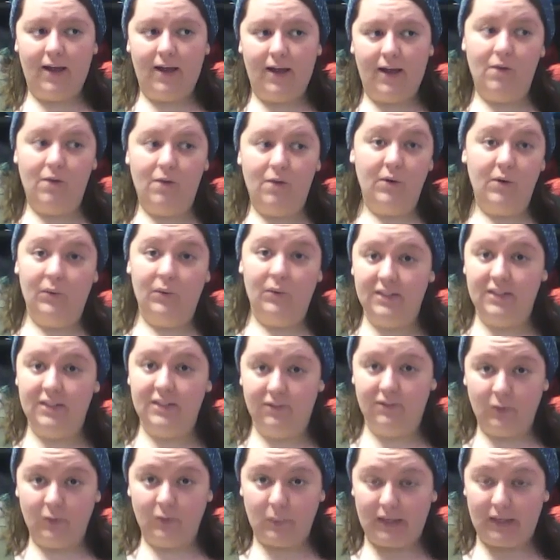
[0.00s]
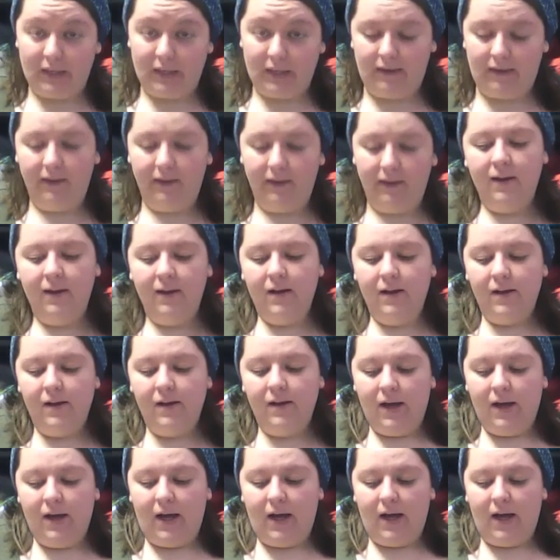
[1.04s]
I know it wasn't for me.
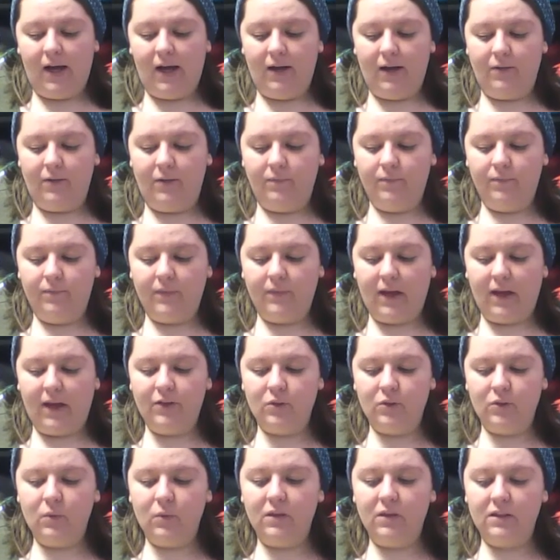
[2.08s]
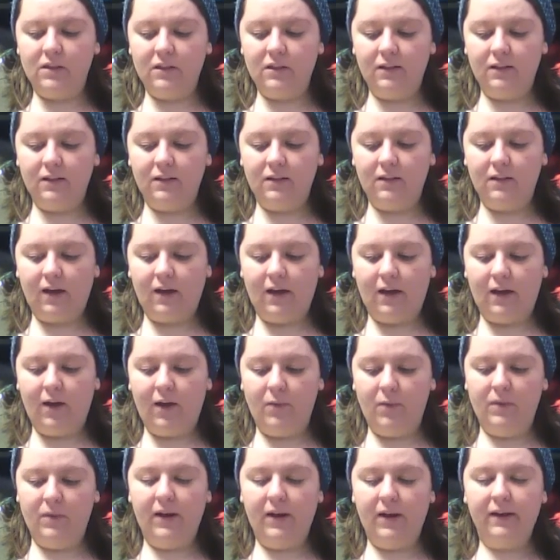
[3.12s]
I
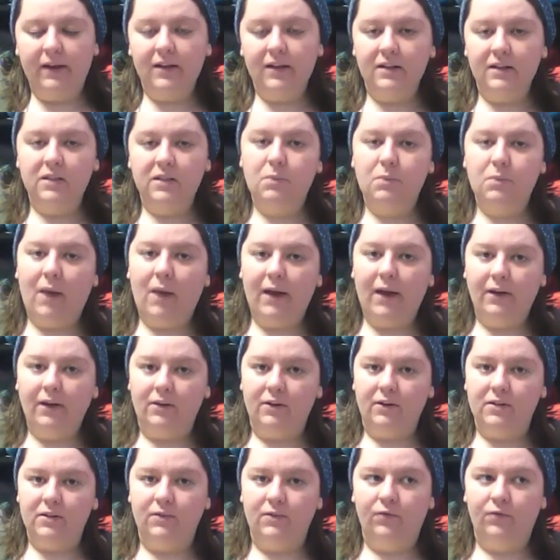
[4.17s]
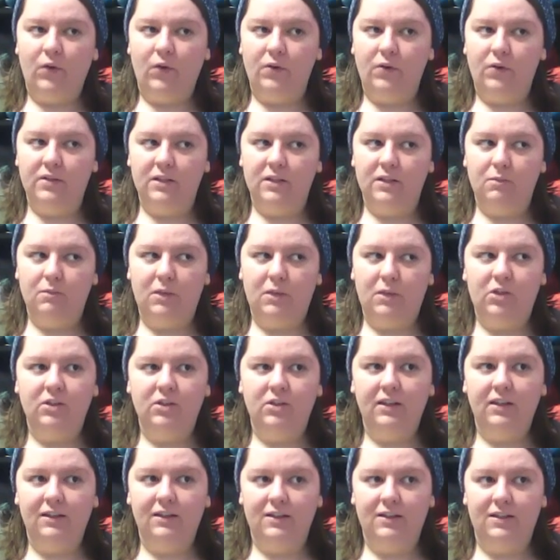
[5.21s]
hope that I can inspire some folks,
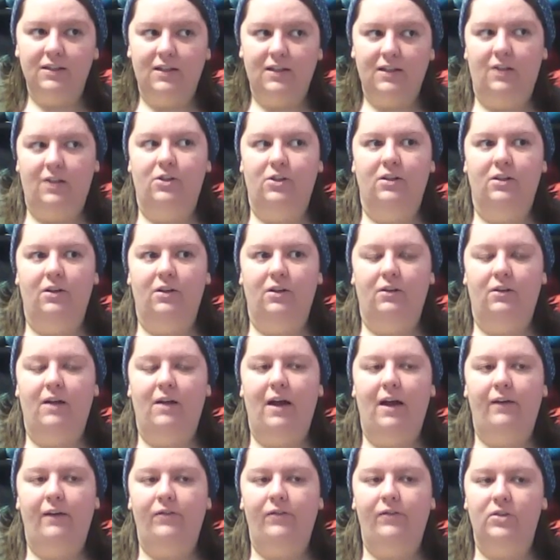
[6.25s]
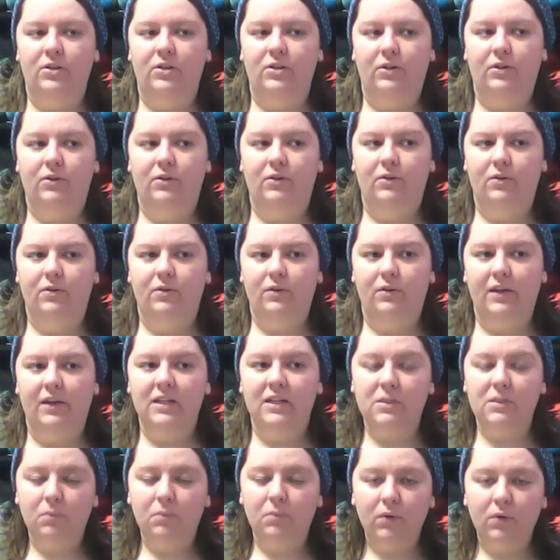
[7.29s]
especially at this stage in their life, to
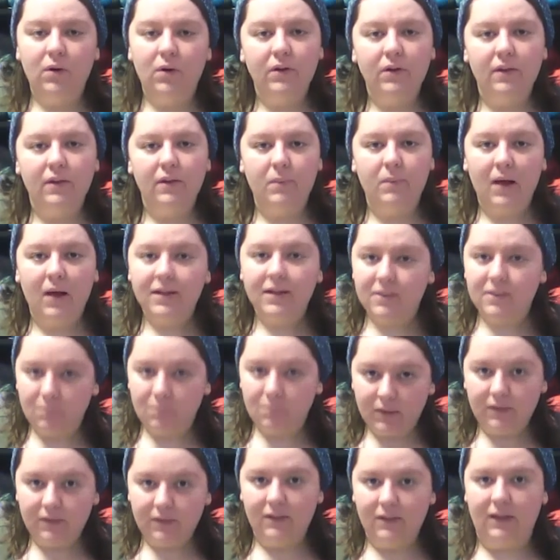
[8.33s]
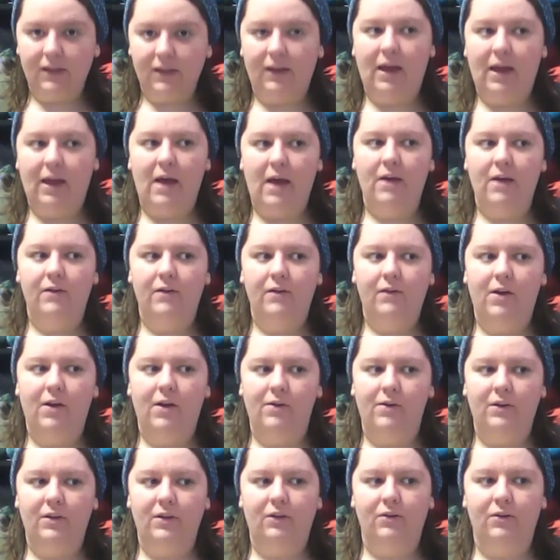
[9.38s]
explore the possibility of
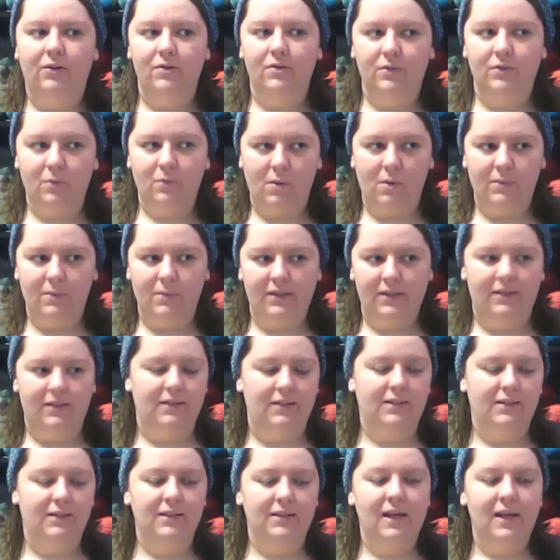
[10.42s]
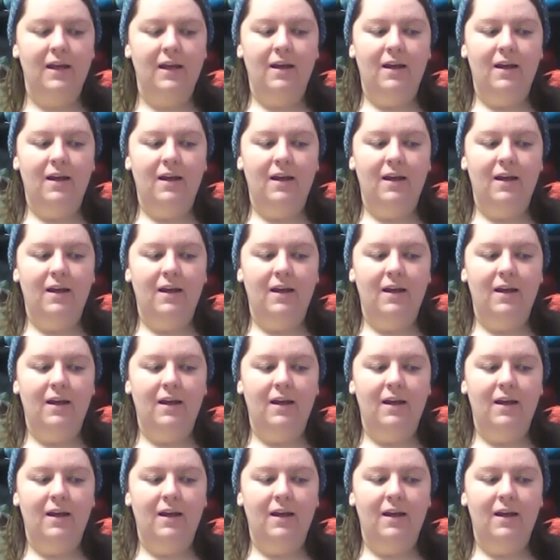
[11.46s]
owning your own small business.